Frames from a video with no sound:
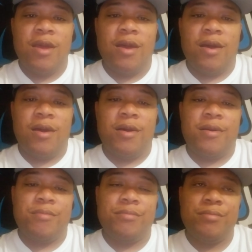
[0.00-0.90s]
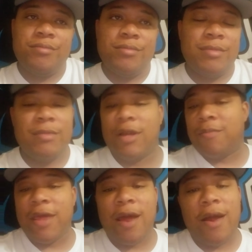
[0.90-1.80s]
Um, look,
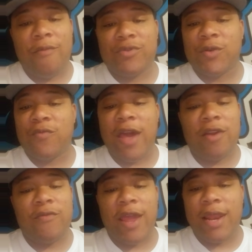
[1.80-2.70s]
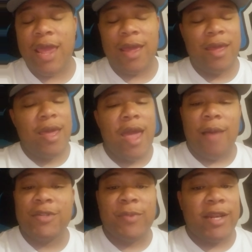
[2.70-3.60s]
man, I, am so rattled right now.
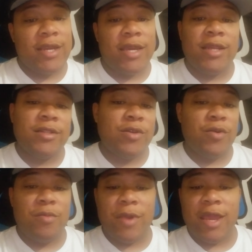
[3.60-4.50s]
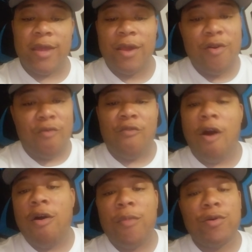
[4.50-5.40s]
I'm just about to get into it, man.
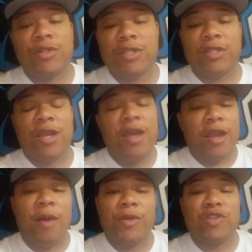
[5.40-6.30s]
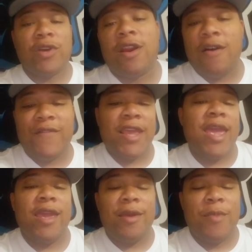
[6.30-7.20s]
Raw emotions coming straight off the
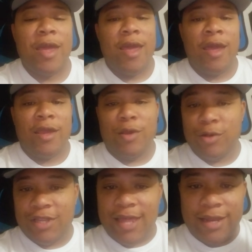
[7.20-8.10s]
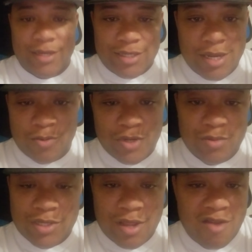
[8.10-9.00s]
game. Usually like to sit with
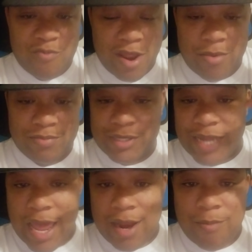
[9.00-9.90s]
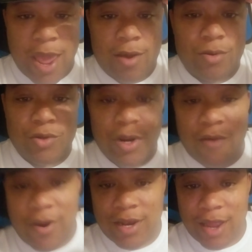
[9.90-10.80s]
some stuff, but I'm decided I'm not gonna do that
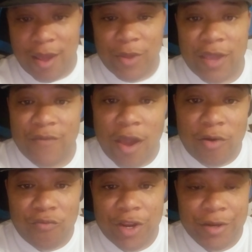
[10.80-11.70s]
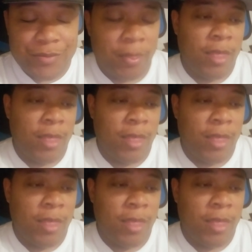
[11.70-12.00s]
right now. I'm gonna give y'all the real.